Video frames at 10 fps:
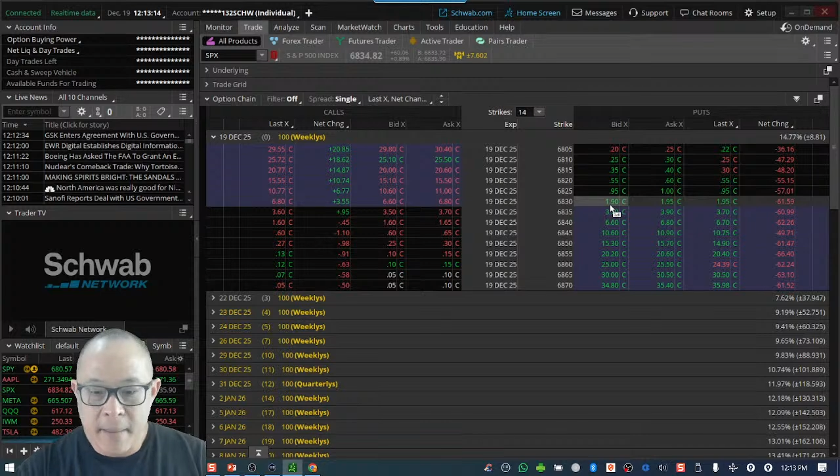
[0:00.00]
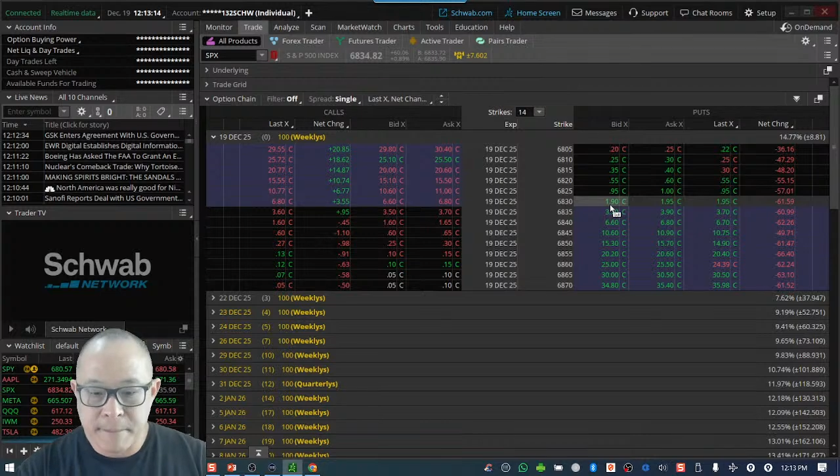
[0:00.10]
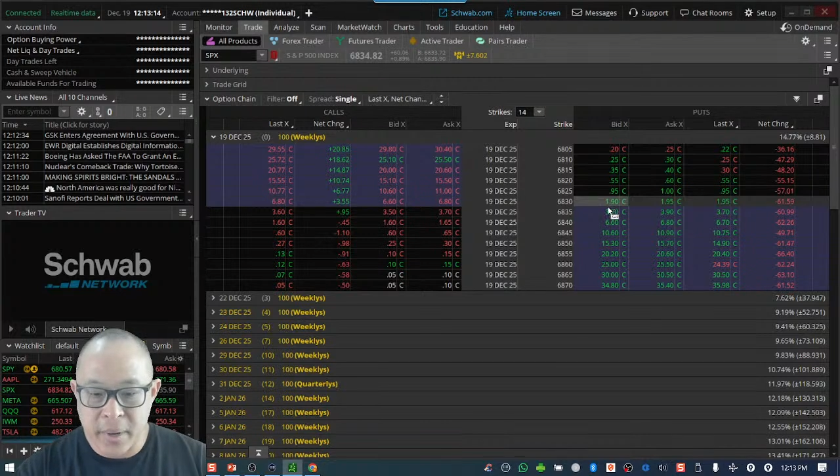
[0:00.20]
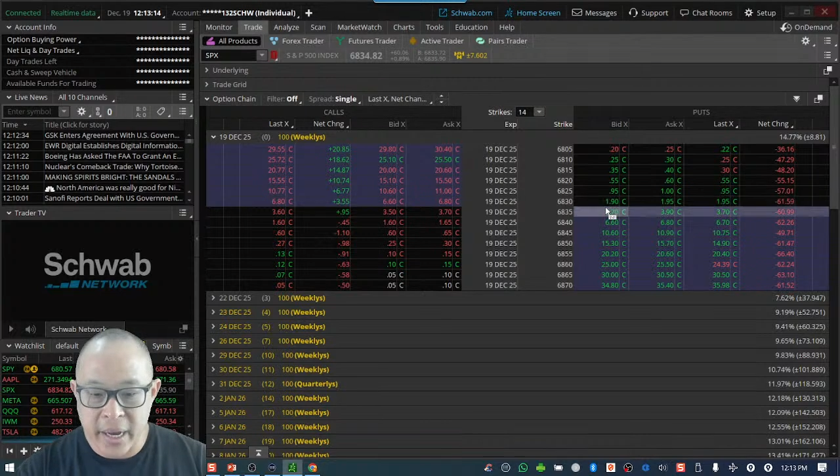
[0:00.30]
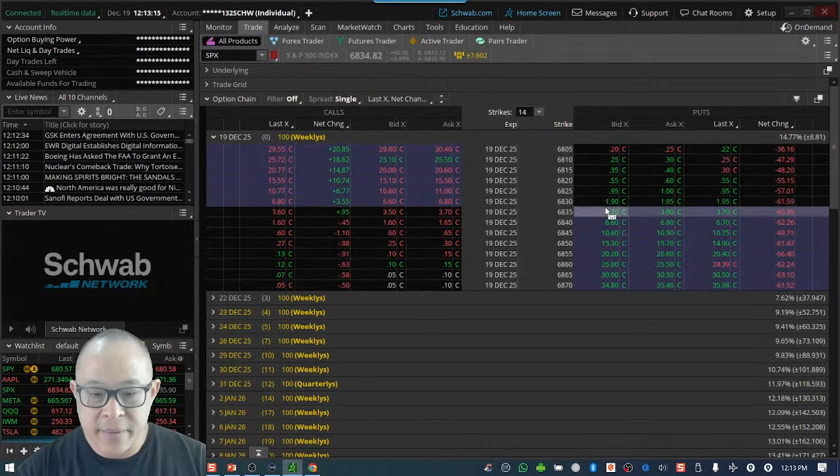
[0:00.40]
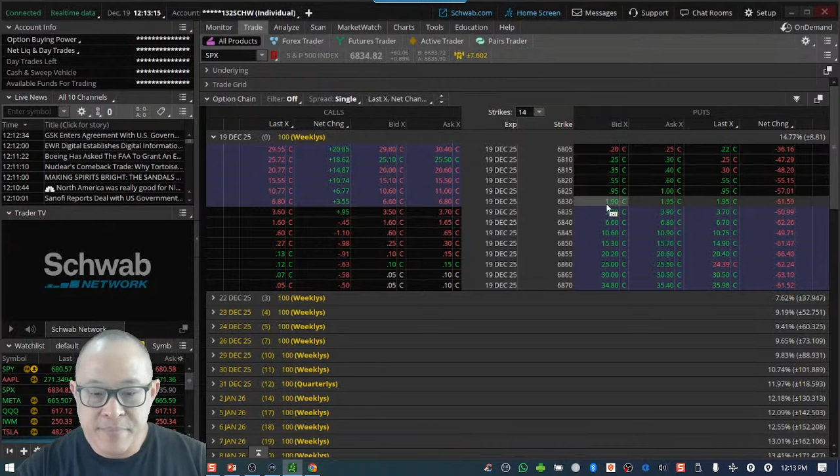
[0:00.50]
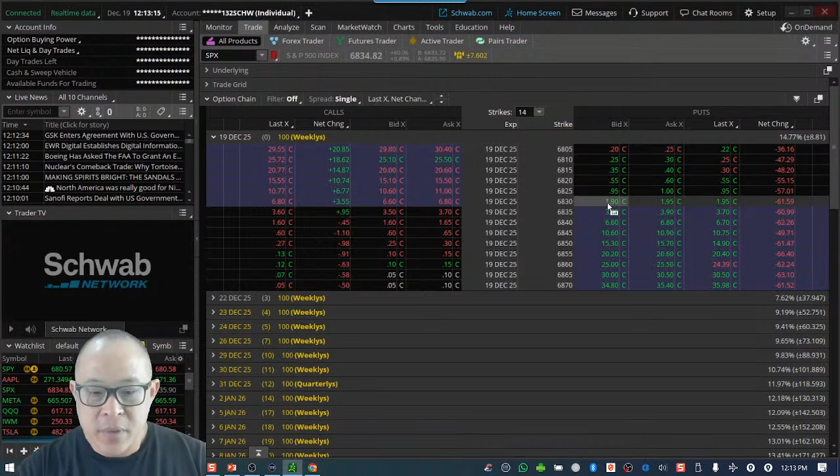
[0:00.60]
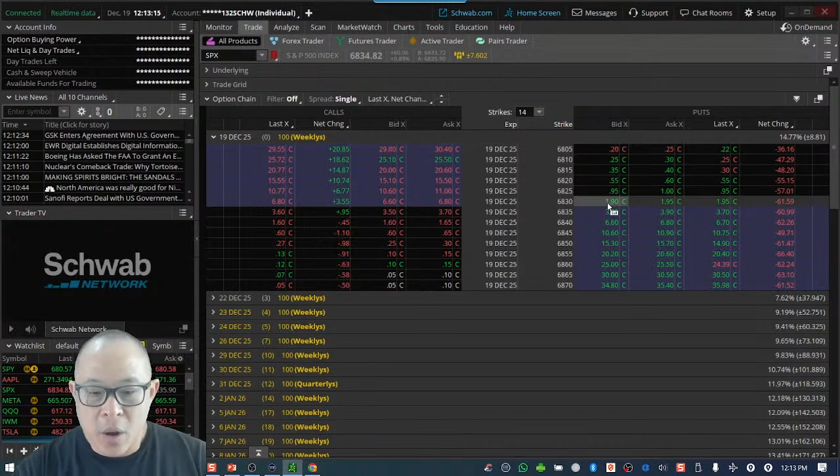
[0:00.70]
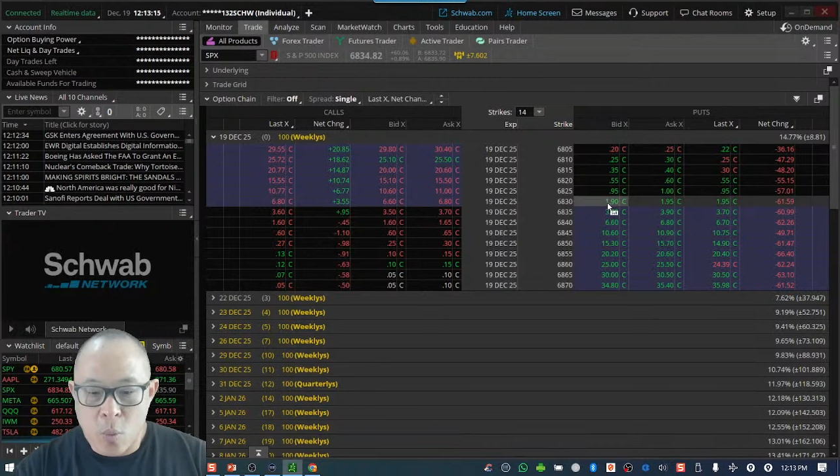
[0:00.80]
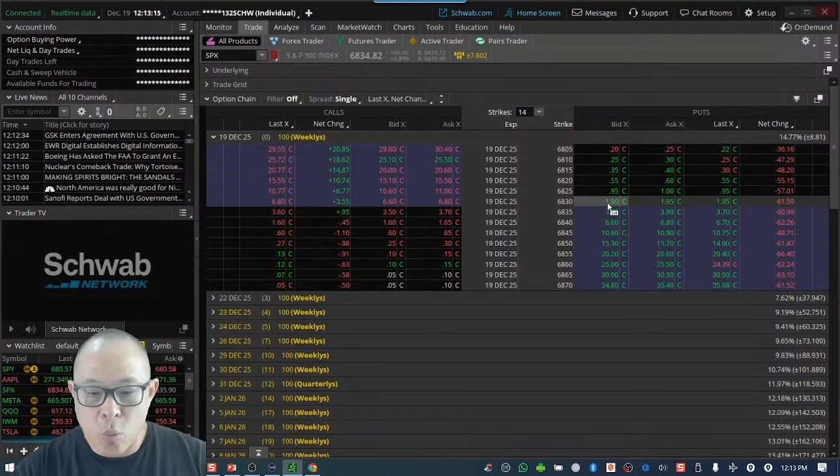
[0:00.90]
But
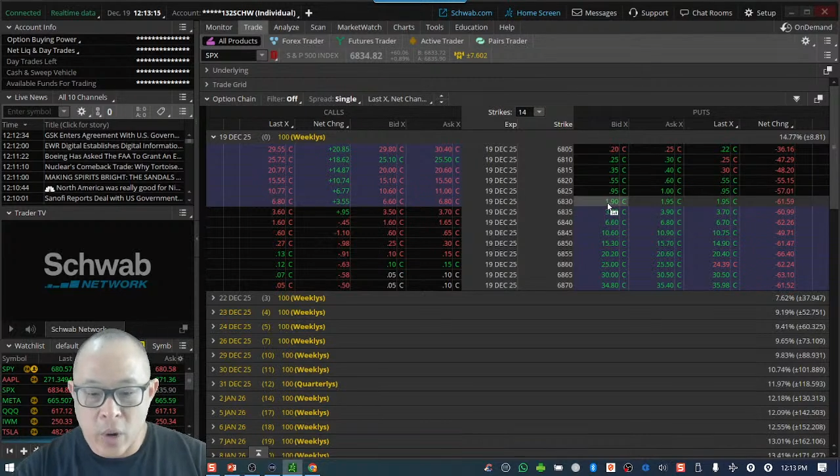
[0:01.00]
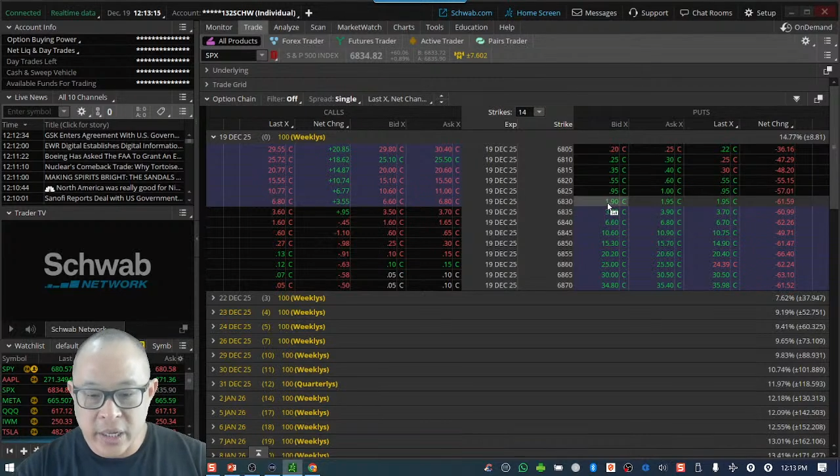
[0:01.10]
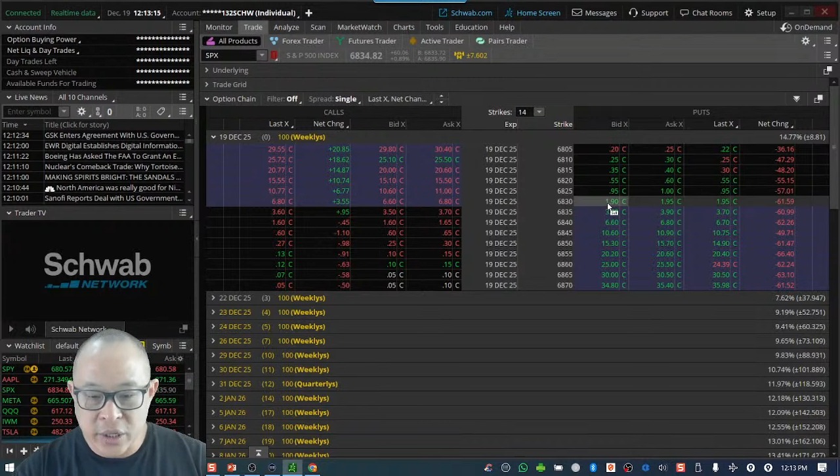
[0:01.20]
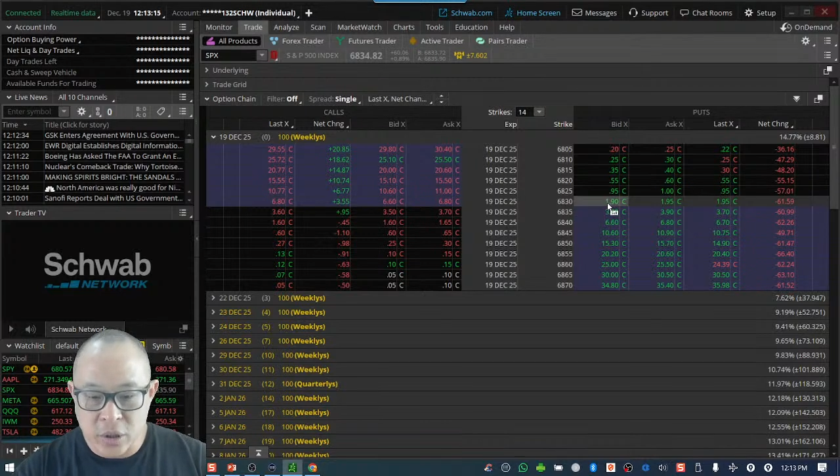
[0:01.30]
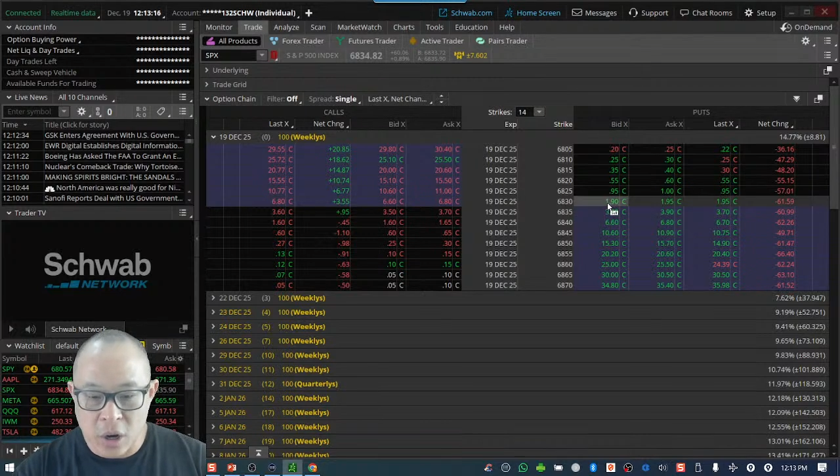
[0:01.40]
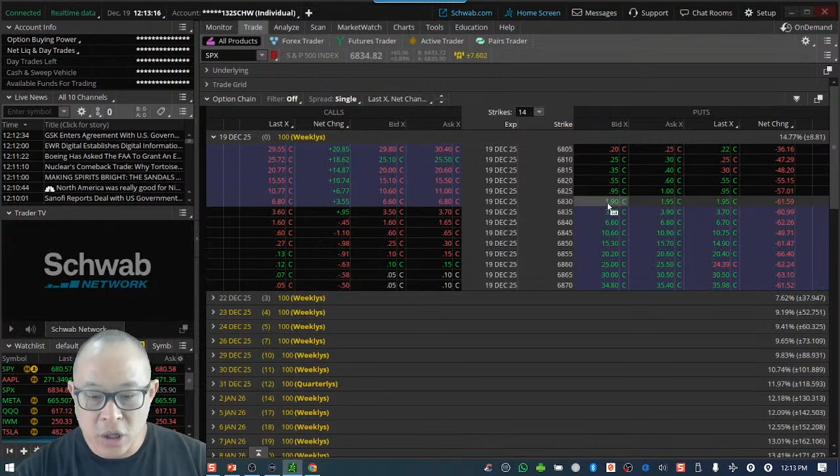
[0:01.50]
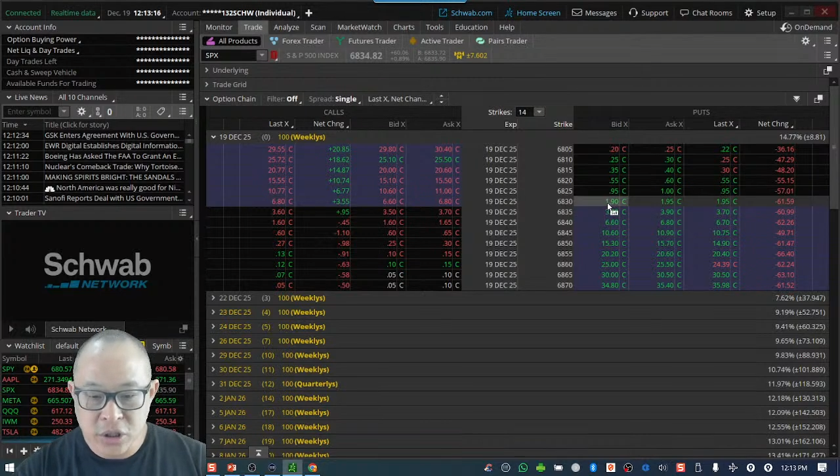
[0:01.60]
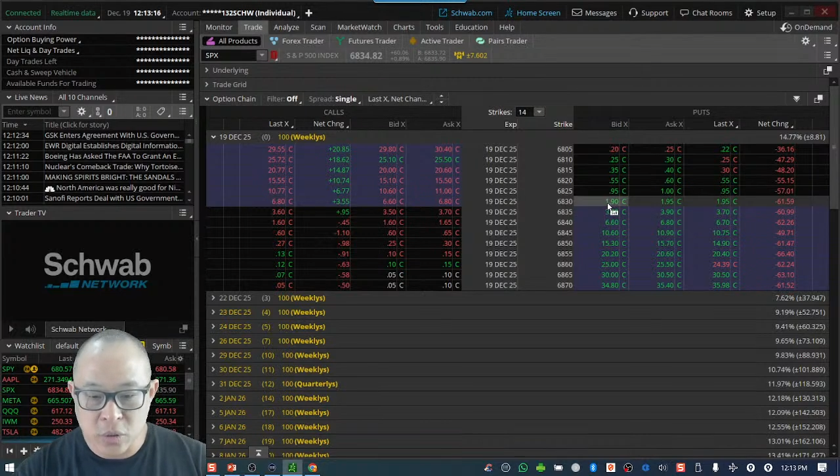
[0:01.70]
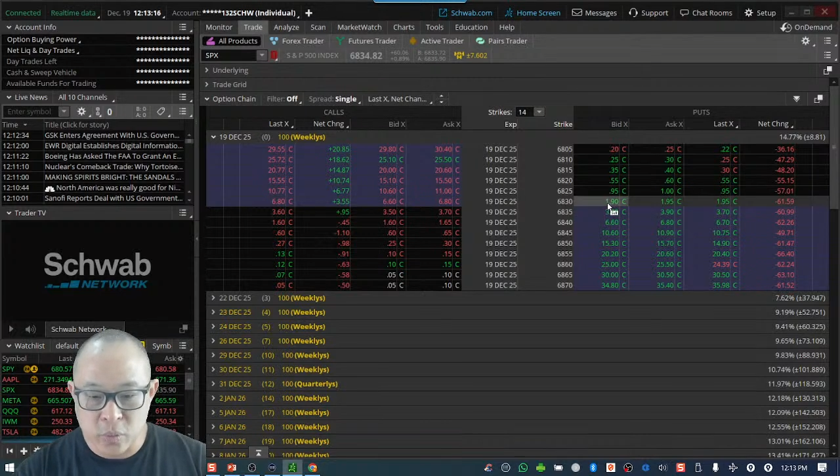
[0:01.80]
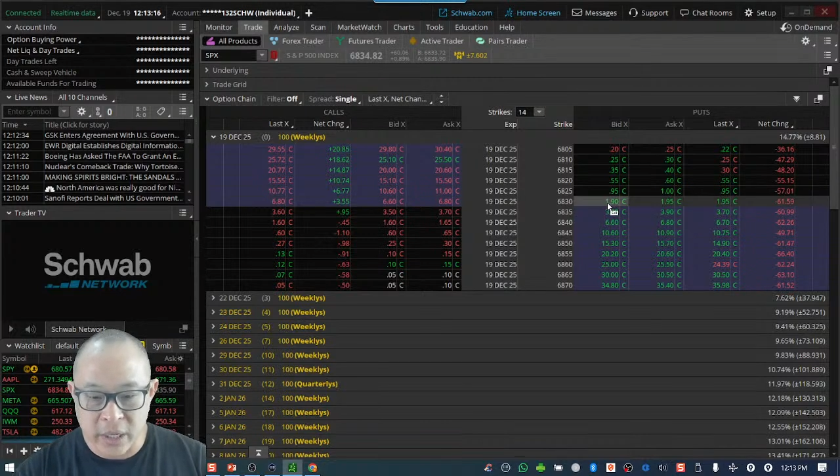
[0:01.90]
what you'll
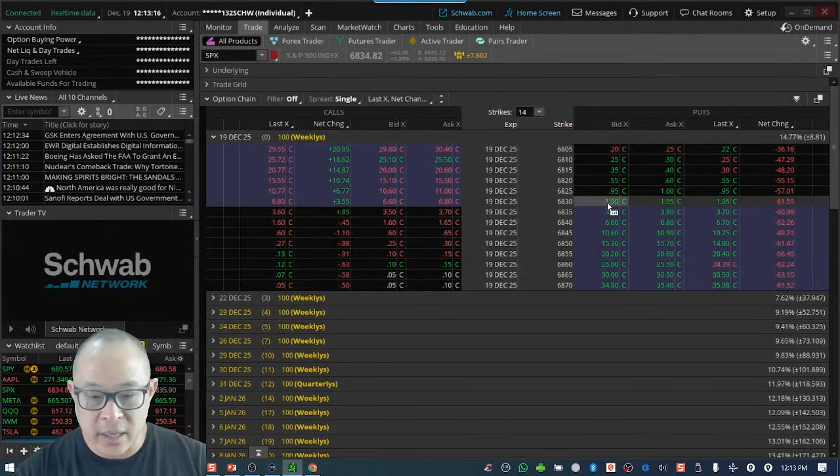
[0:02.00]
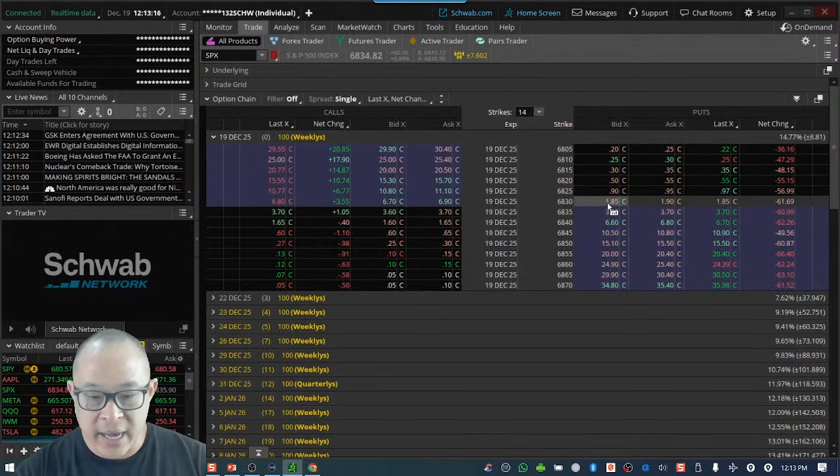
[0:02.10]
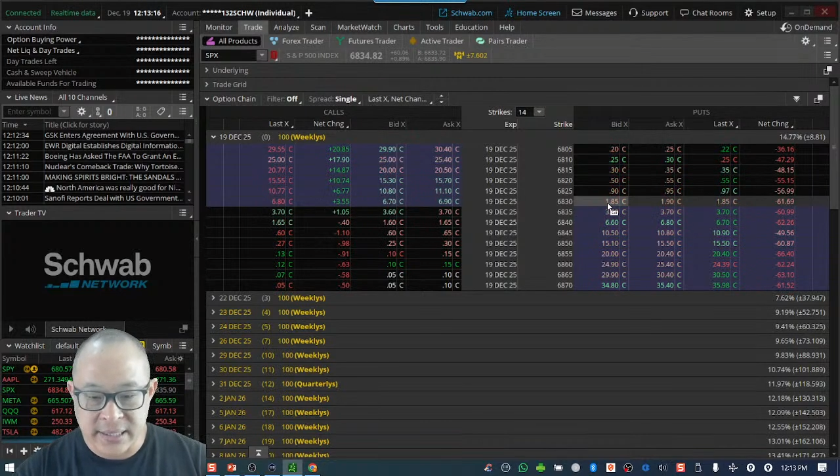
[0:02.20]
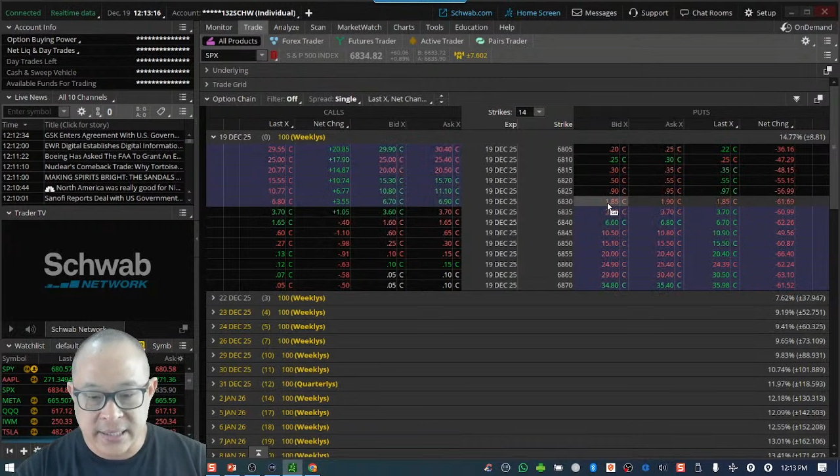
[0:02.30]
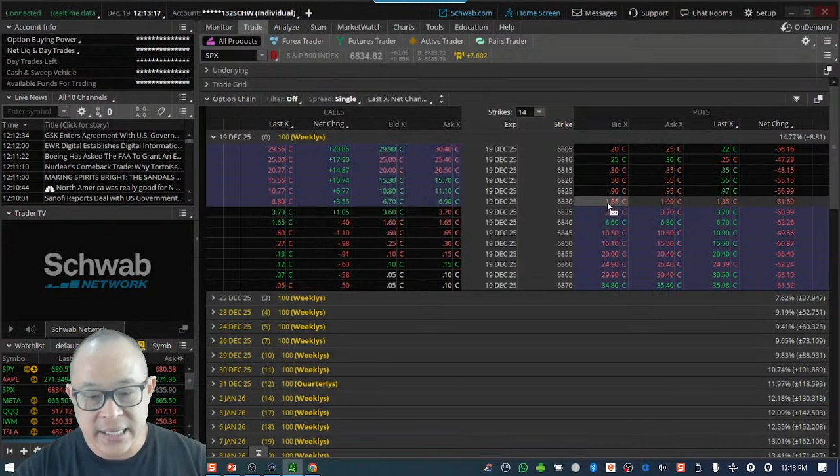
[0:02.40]
also realize is,